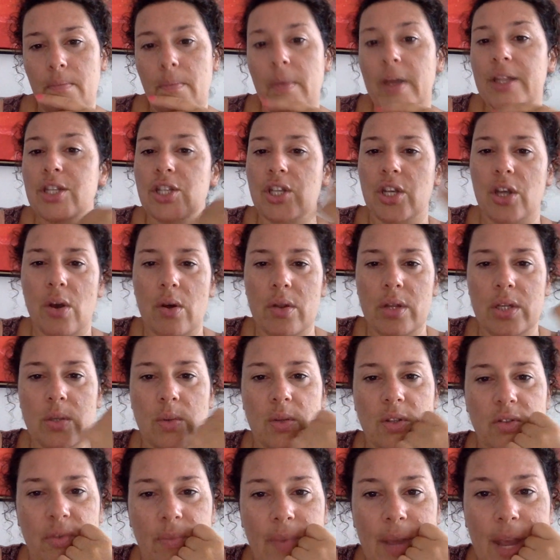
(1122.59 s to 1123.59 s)
months ago, this
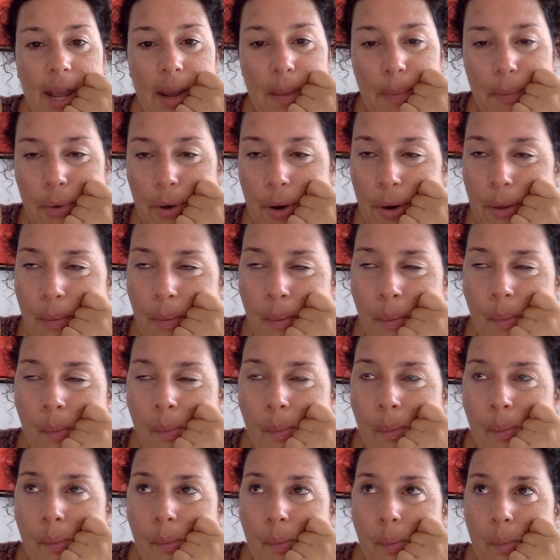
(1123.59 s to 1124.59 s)
was from April,
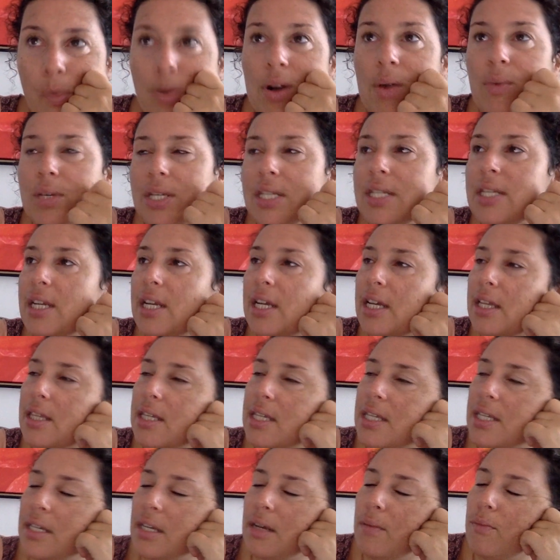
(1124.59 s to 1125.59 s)
when I was sitting in
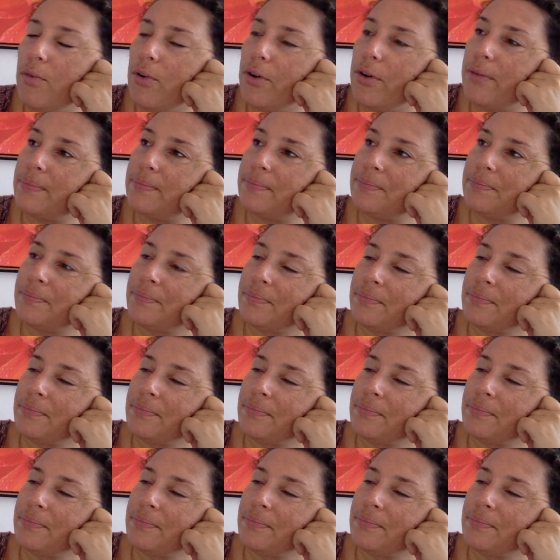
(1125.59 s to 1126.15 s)
the steam room.